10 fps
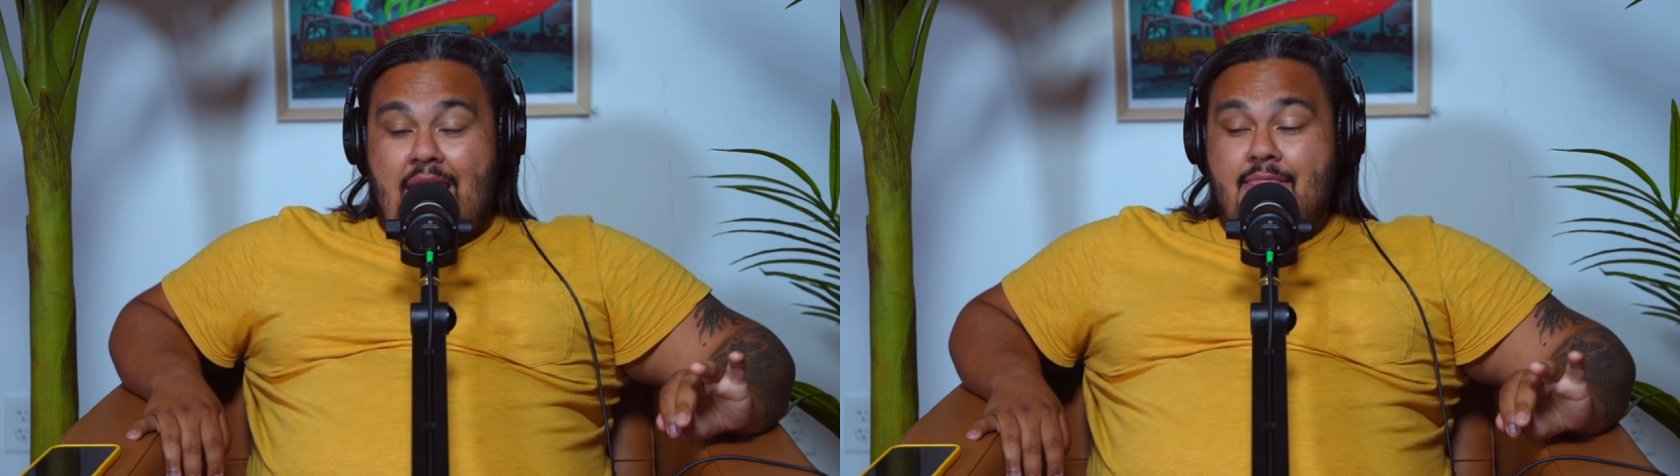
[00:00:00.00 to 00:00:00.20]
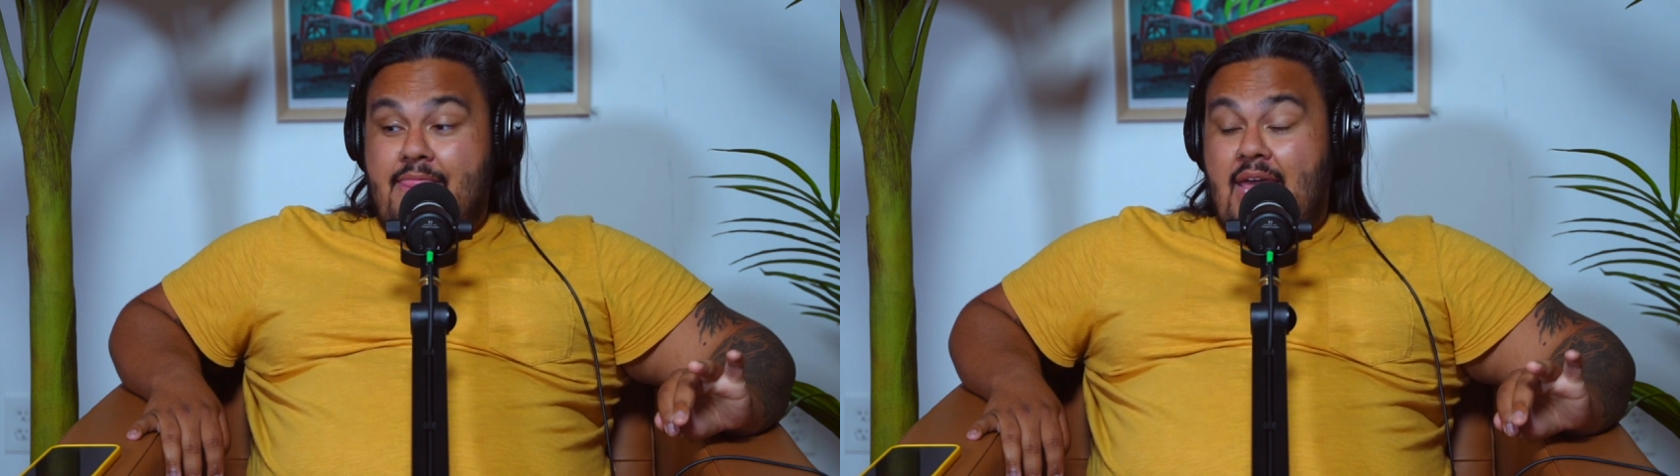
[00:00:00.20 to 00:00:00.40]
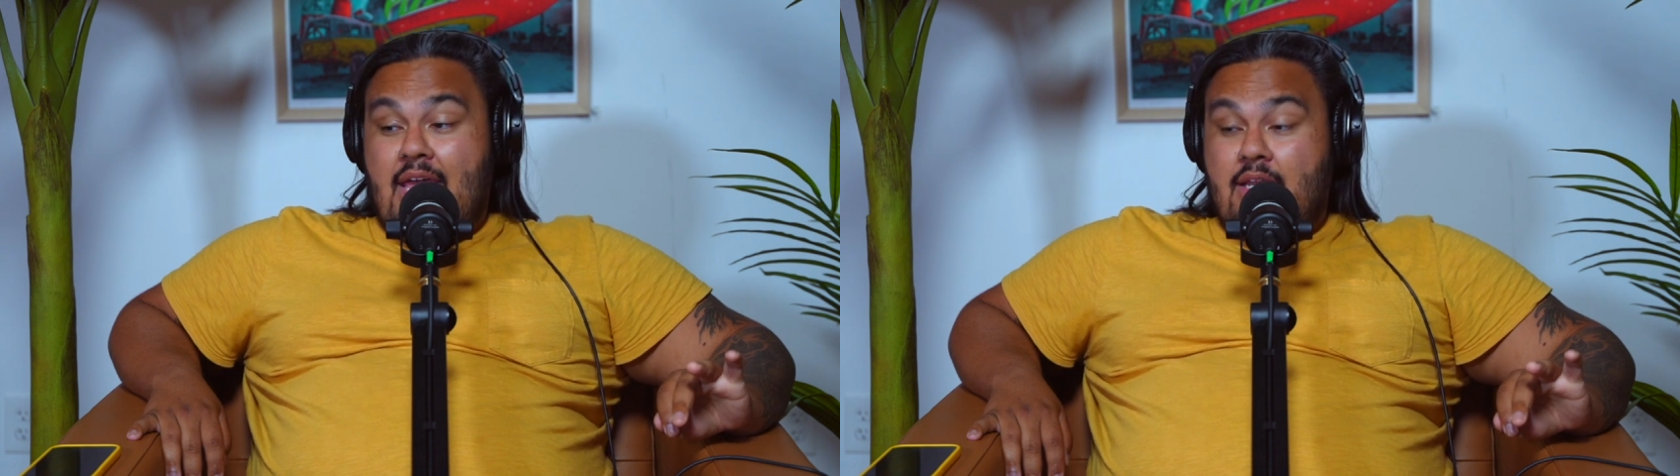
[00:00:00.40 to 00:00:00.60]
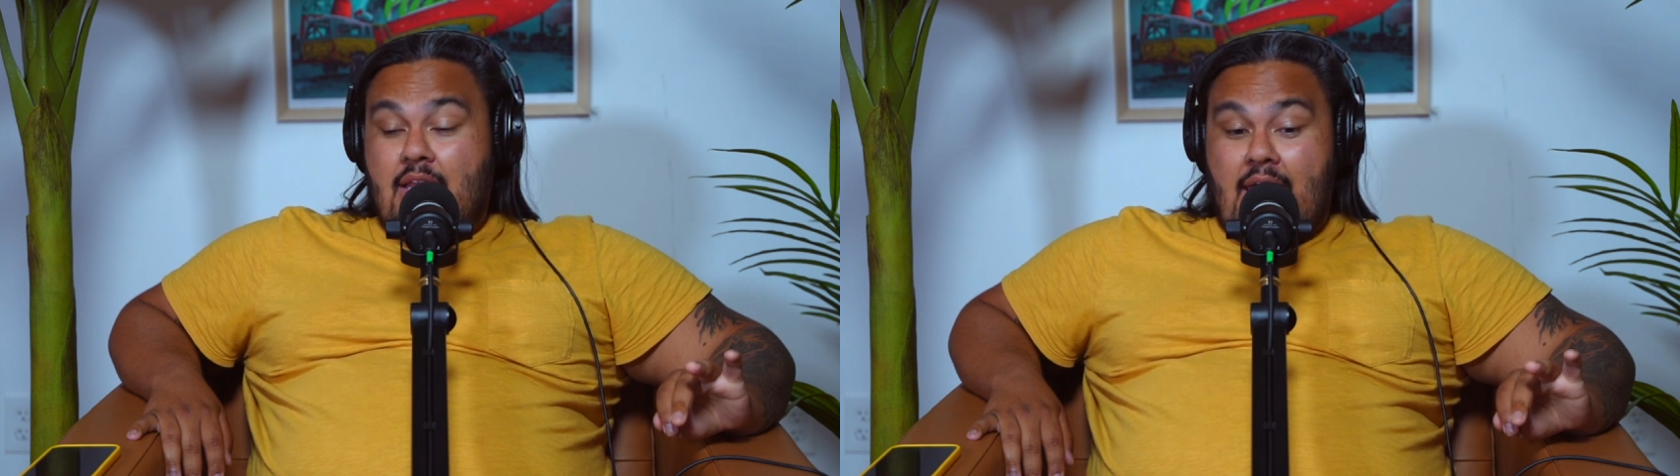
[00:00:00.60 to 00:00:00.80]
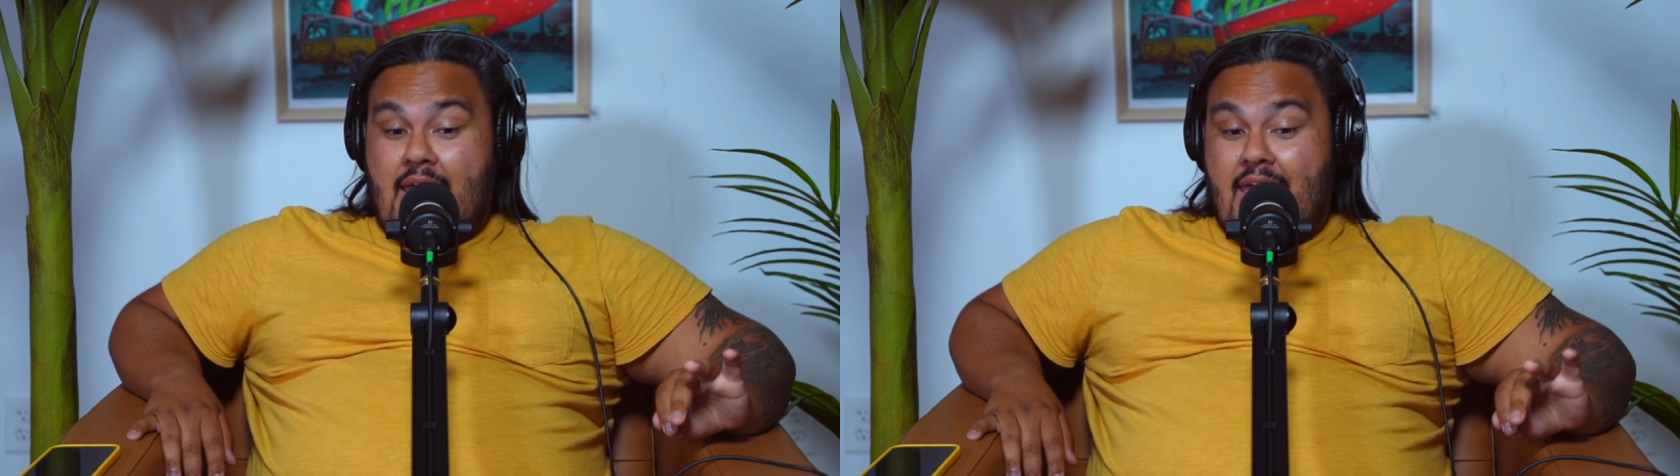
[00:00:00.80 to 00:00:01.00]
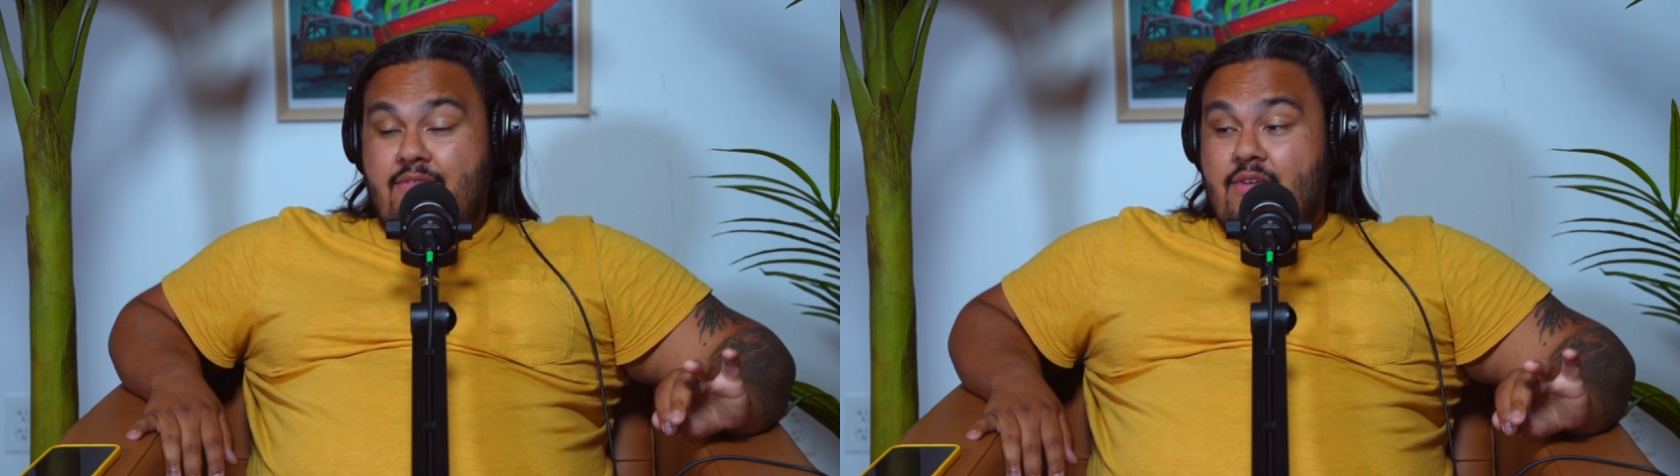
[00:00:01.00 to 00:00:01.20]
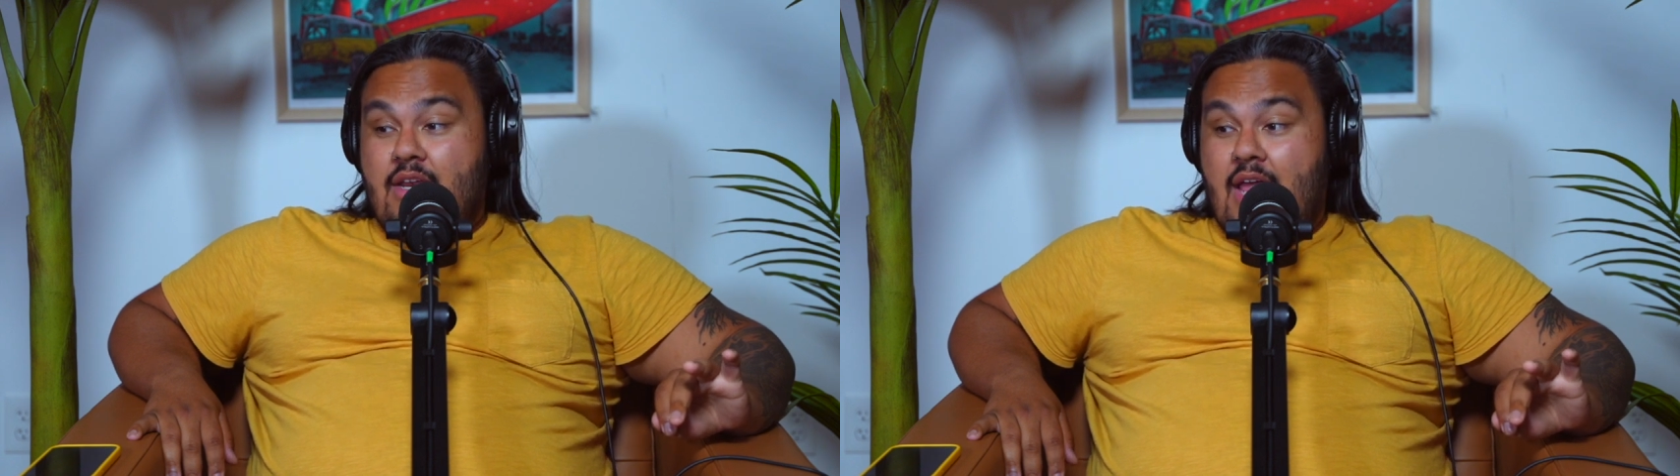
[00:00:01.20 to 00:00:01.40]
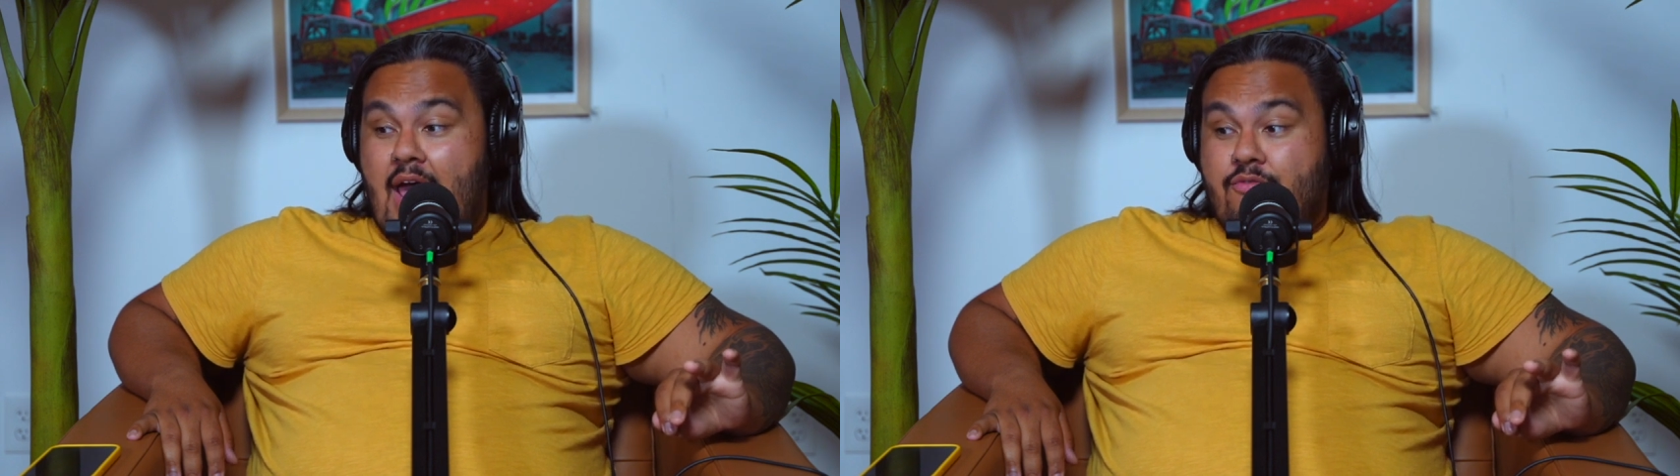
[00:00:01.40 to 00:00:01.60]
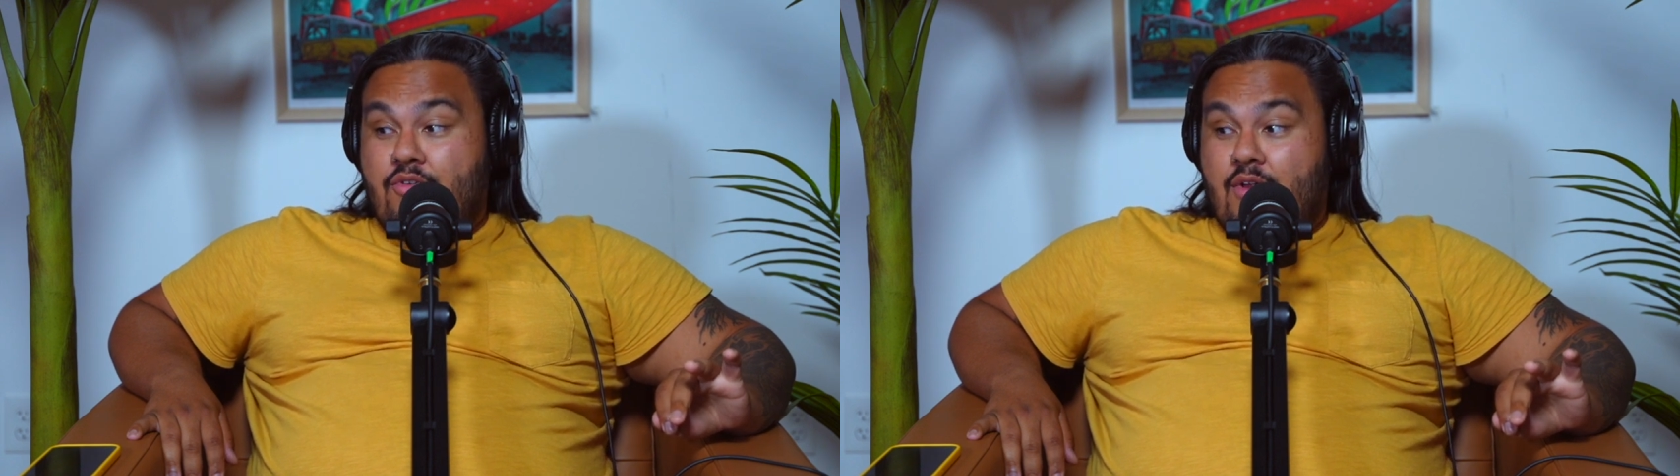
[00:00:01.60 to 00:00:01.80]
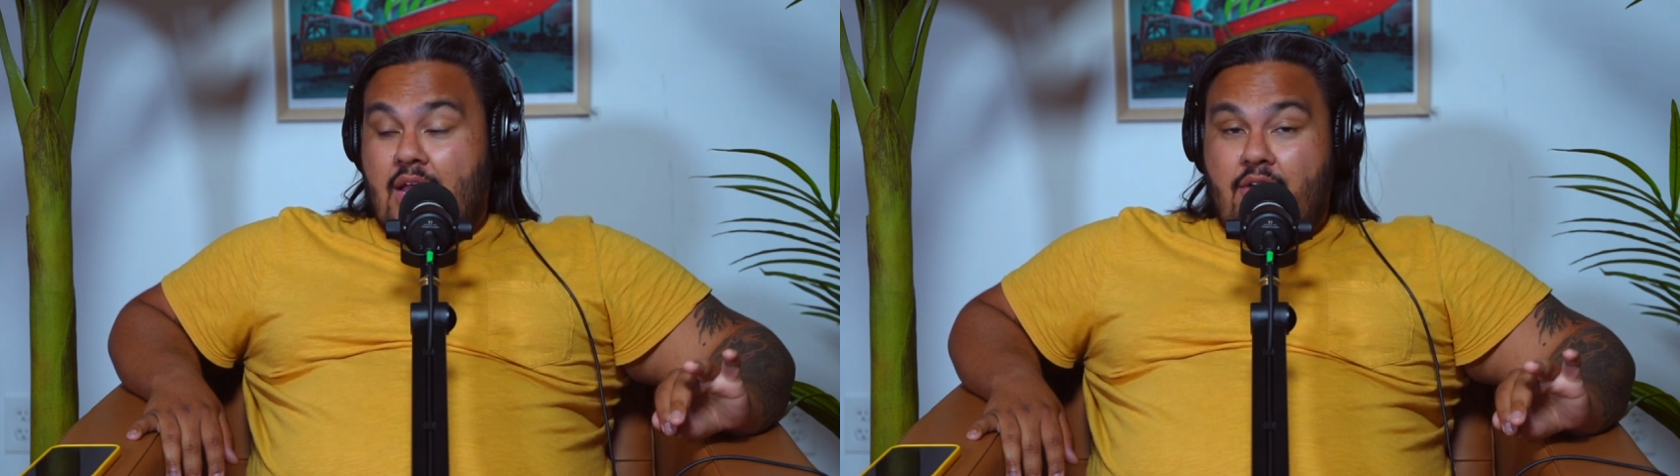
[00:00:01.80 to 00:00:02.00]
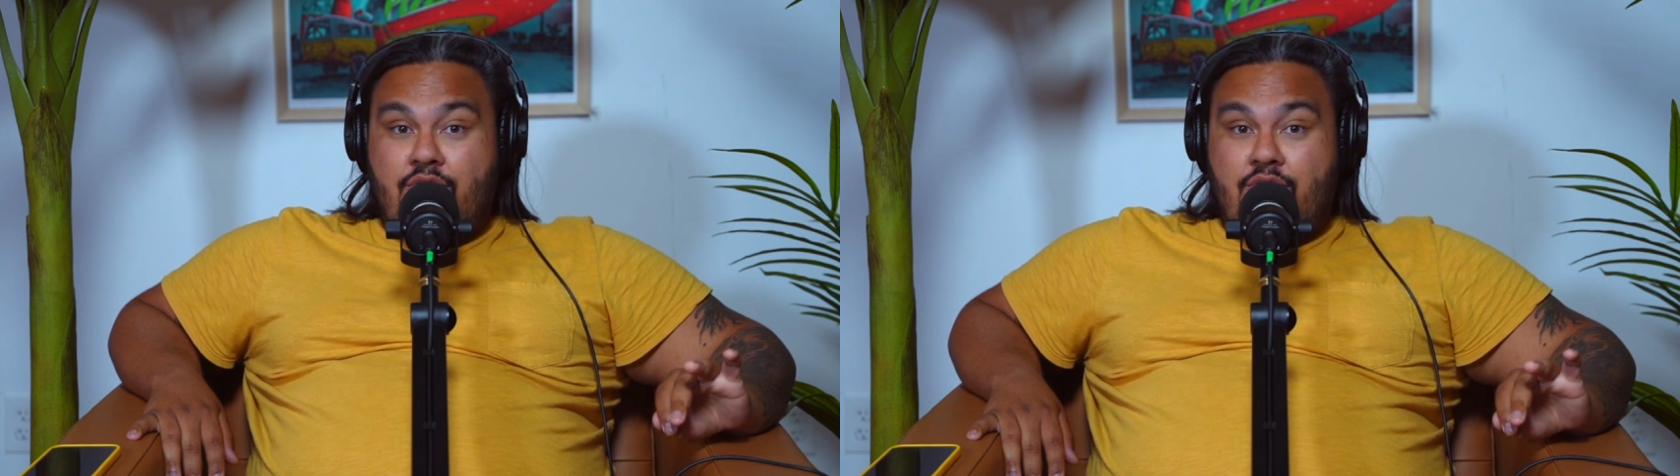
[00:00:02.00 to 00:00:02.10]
And then, like, even after, like,